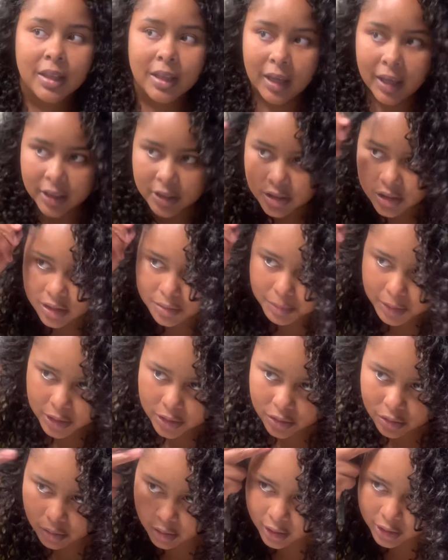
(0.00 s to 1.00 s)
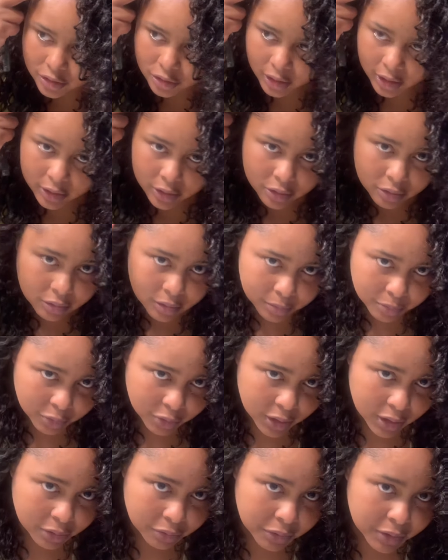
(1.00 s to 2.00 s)
I just make sure I try to do them
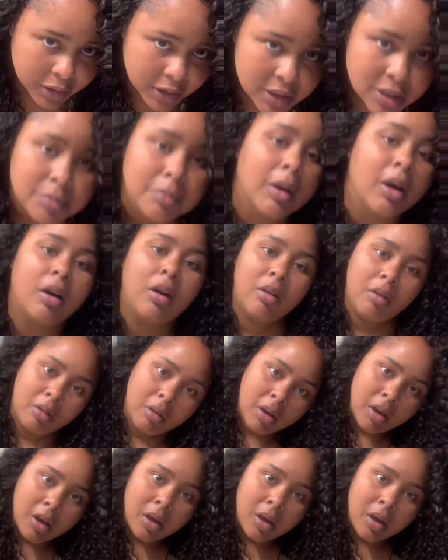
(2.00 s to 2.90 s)
really, really small